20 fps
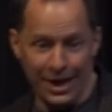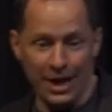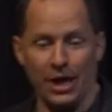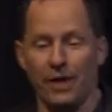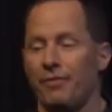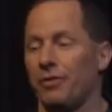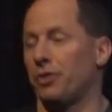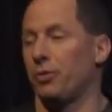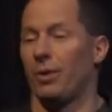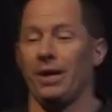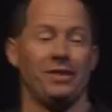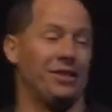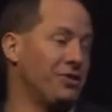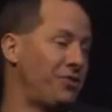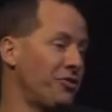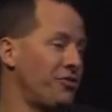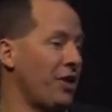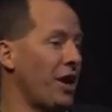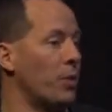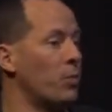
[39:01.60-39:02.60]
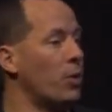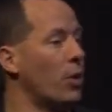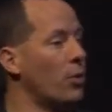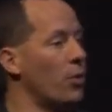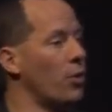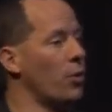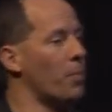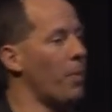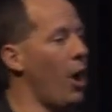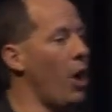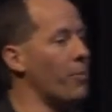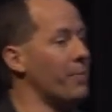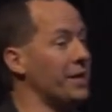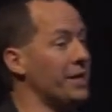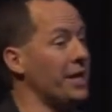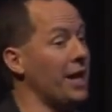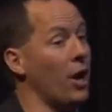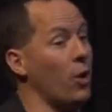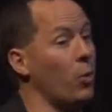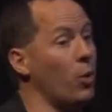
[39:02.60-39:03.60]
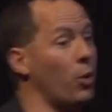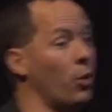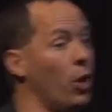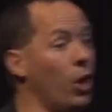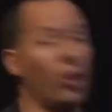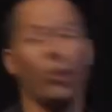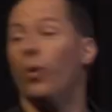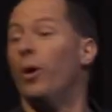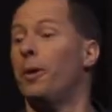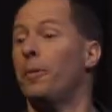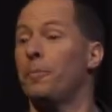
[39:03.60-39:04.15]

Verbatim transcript: If you agree this is a woo-hoo moment, yell woo-hoo.